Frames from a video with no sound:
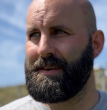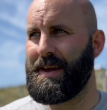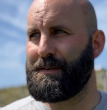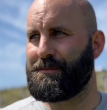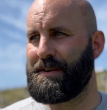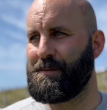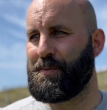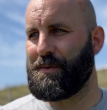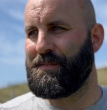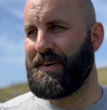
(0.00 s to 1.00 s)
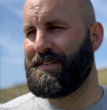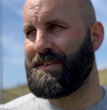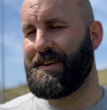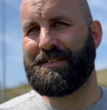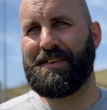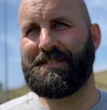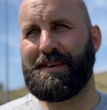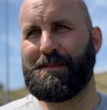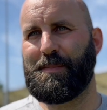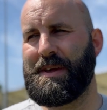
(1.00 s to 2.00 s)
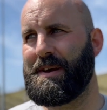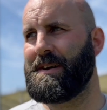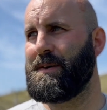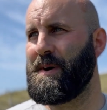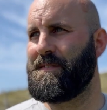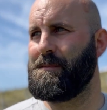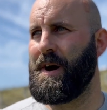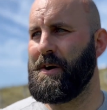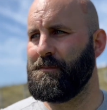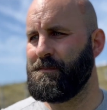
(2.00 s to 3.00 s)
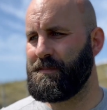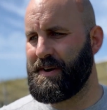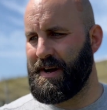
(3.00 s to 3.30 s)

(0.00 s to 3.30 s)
Yeah, it was a really important fixture. They're a tough team to beat away from home.